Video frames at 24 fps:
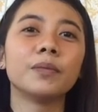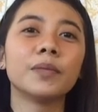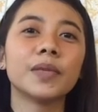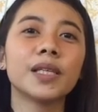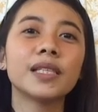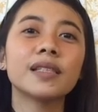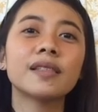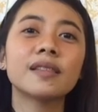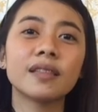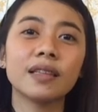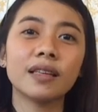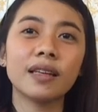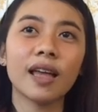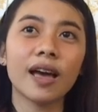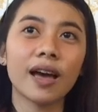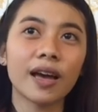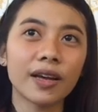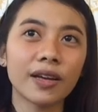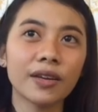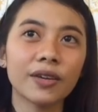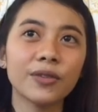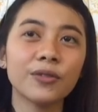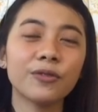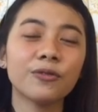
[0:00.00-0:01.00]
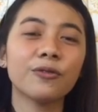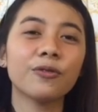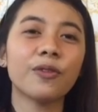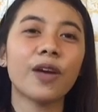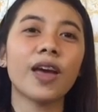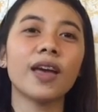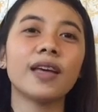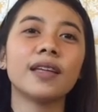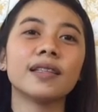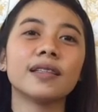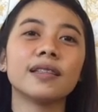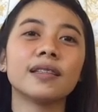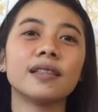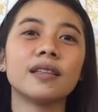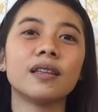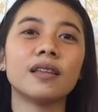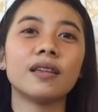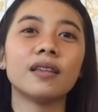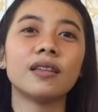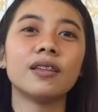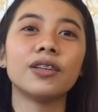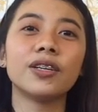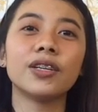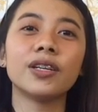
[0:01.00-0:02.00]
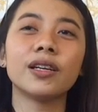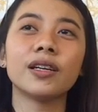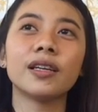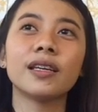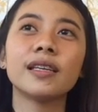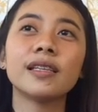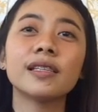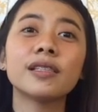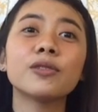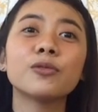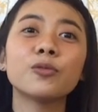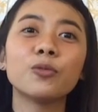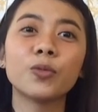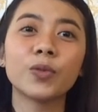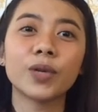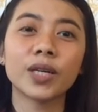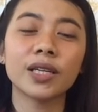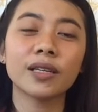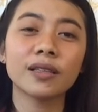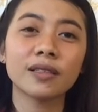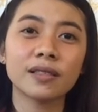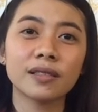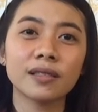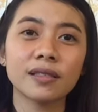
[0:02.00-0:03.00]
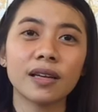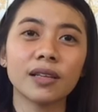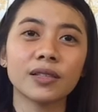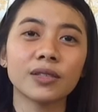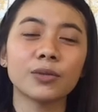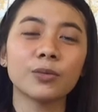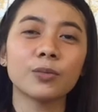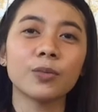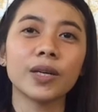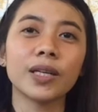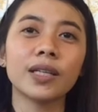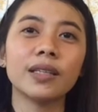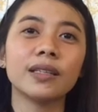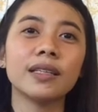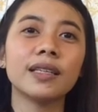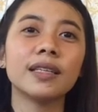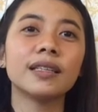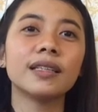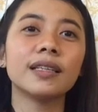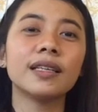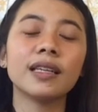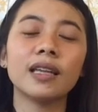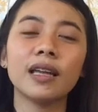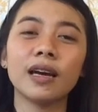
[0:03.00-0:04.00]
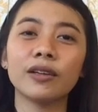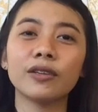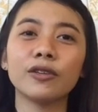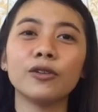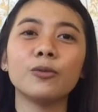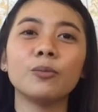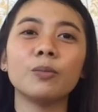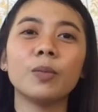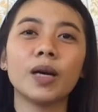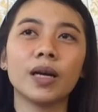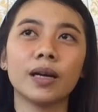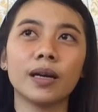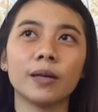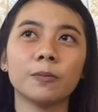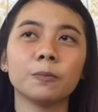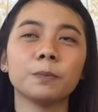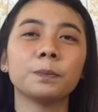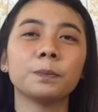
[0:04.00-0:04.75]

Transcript: his life and his works as well. Hindi lang yung mga